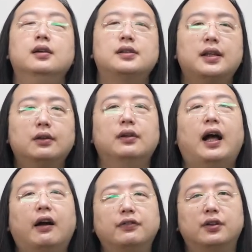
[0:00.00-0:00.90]
So
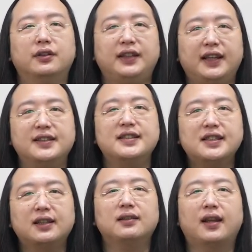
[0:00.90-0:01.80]
after
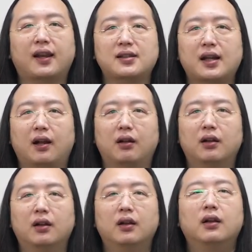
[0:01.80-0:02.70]
Nianxin
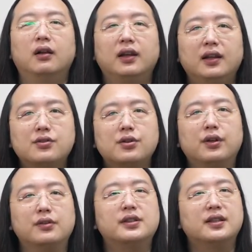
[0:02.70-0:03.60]
Textile
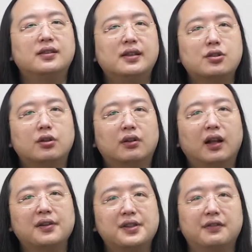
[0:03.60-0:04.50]
introduced the digital
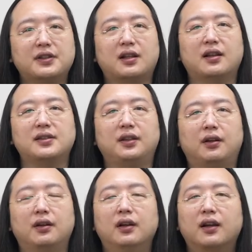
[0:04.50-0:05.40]
cloud service last
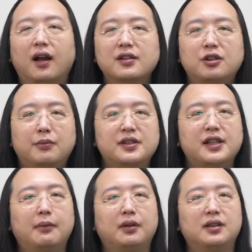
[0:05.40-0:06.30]
year, customer
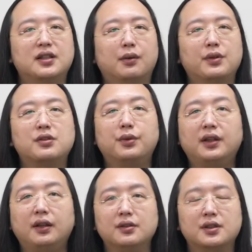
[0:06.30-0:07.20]
sampling time was
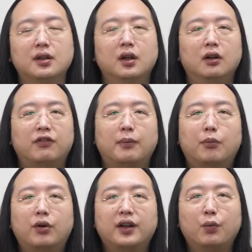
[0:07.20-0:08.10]
reduced from
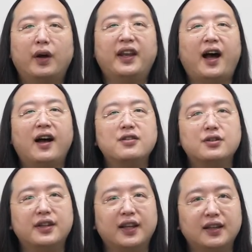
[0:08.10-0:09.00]
more than
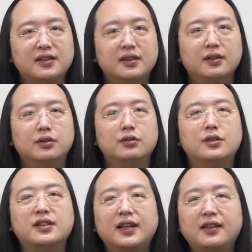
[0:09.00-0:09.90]
100 days to
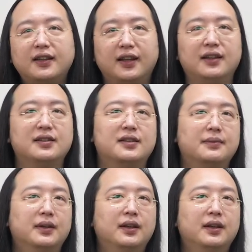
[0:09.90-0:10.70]
just 10 days.